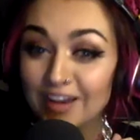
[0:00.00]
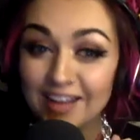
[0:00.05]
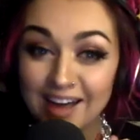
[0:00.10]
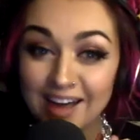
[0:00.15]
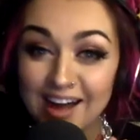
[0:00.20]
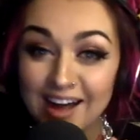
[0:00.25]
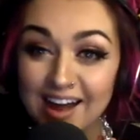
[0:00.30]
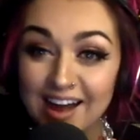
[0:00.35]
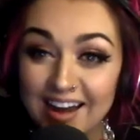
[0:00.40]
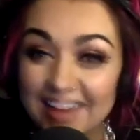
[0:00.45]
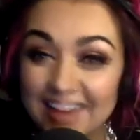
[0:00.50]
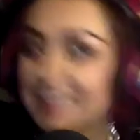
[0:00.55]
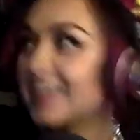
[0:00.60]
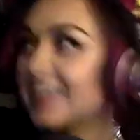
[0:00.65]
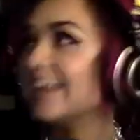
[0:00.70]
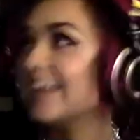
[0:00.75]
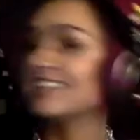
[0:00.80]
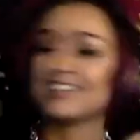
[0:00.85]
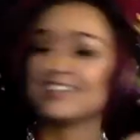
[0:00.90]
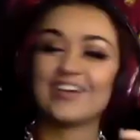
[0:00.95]

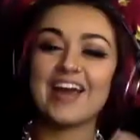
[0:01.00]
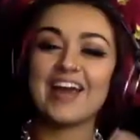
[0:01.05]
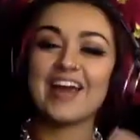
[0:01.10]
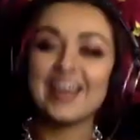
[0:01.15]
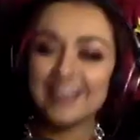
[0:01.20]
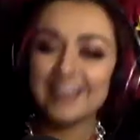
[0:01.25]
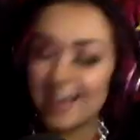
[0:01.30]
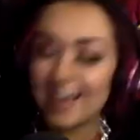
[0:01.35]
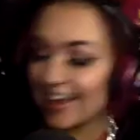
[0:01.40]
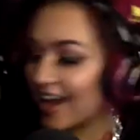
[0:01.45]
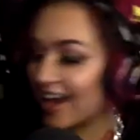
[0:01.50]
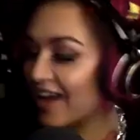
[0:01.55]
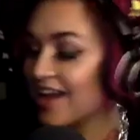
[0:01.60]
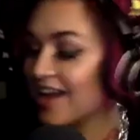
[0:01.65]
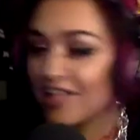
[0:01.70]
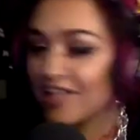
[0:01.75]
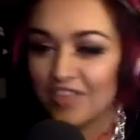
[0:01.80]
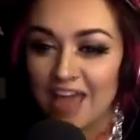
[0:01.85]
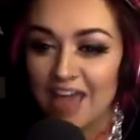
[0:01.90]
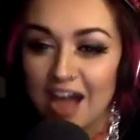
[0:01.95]
It's great. Okay, yeah. Bill.
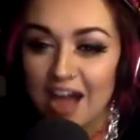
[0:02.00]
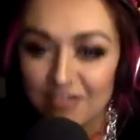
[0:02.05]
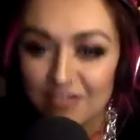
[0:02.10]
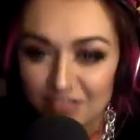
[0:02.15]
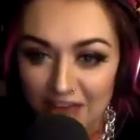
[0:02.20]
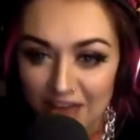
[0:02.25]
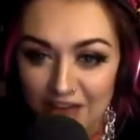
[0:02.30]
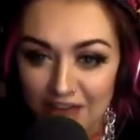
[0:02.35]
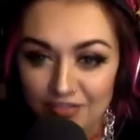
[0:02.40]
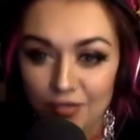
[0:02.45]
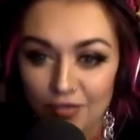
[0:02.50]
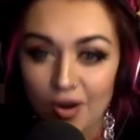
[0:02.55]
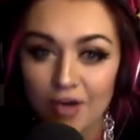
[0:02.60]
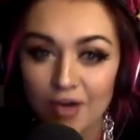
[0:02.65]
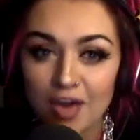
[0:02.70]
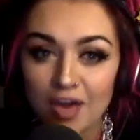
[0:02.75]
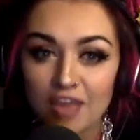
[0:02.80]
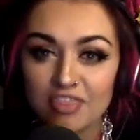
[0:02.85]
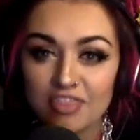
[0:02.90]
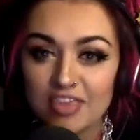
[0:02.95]
They have their
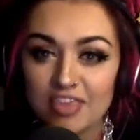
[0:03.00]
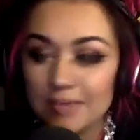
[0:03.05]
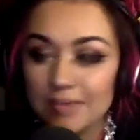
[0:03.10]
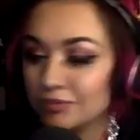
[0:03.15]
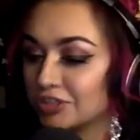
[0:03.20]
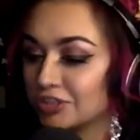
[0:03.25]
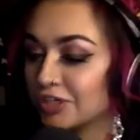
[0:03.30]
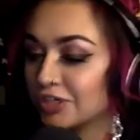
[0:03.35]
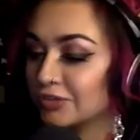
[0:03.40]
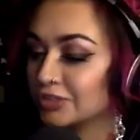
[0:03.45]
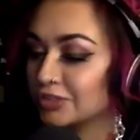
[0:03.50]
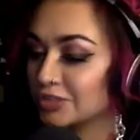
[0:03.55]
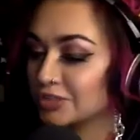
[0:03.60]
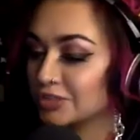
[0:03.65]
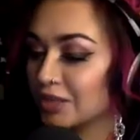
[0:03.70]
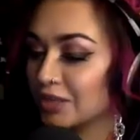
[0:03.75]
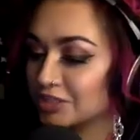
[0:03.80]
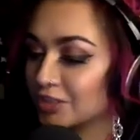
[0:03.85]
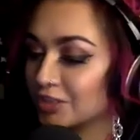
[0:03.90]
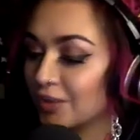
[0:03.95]
own theme tunes as
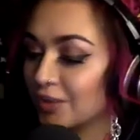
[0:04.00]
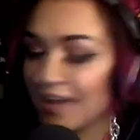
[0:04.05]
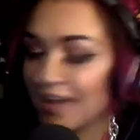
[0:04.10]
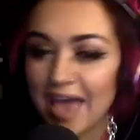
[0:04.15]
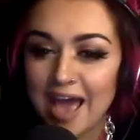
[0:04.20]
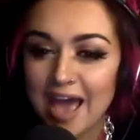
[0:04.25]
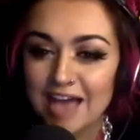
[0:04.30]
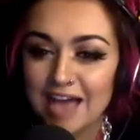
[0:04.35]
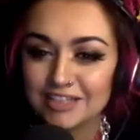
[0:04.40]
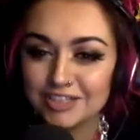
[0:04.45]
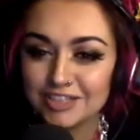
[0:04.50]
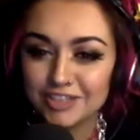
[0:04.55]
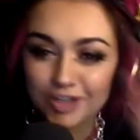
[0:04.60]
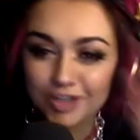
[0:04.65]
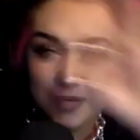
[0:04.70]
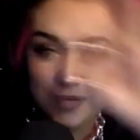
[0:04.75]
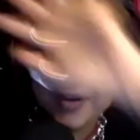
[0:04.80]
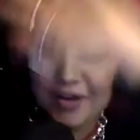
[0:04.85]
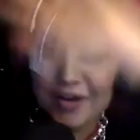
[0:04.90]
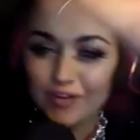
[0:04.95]
well. So when it airs, it's
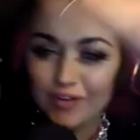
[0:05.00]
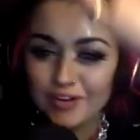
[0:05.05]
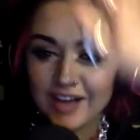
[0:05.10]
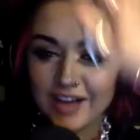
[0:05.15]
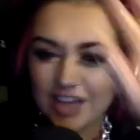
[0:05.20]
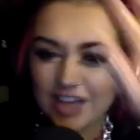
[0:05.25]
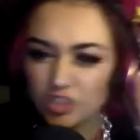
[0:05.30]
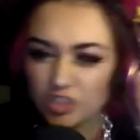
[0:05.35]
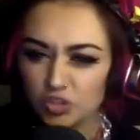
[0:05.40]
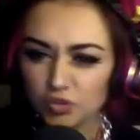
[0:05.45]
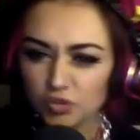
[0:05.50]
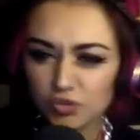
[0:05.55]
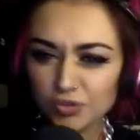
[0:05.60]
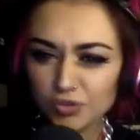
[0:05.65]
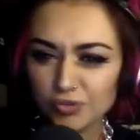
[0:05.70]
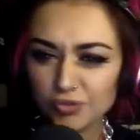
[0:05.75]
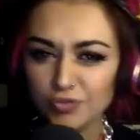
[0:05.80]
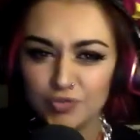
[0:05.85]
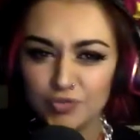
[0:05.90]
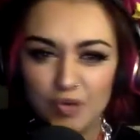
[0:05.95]
gonna be all like two
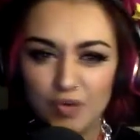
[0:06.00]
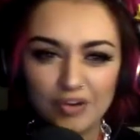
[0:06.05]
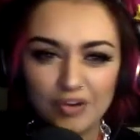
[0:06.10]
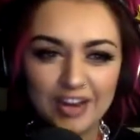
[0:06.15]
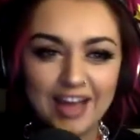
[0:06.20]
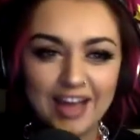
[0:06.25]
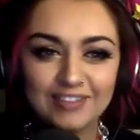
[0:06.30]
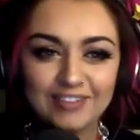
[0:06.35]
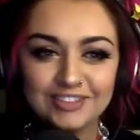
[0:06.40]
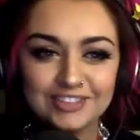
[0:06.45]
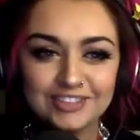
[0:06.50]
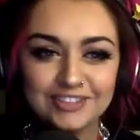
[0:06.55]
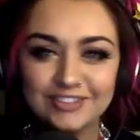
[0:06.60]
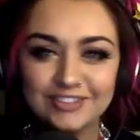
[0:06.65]
truths, one lie, which all